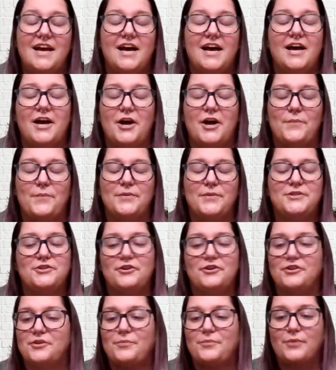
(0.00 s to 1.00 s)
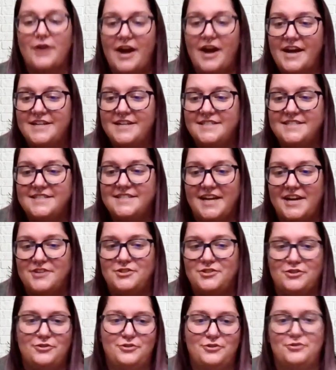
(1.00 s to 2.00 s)
But during the pride stage,
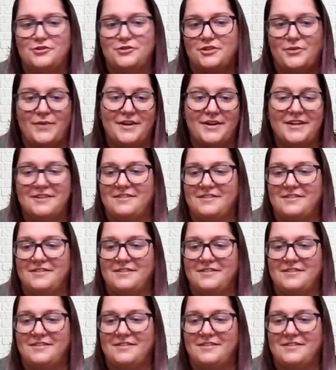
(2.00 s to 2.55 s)
you usually wear like